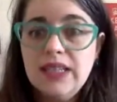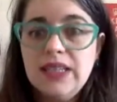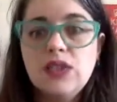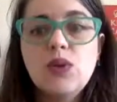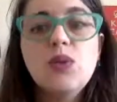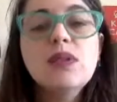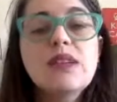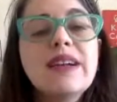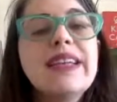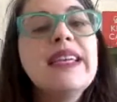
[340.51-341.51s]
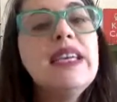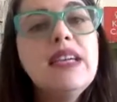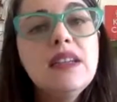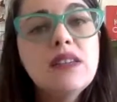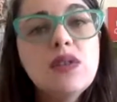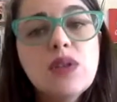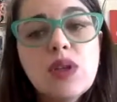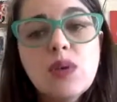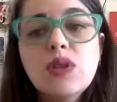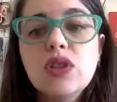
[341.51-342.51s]
Schools are key to
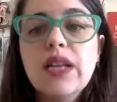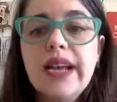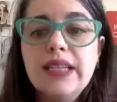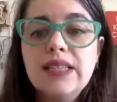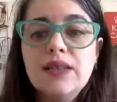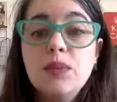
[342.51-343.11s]
socializing,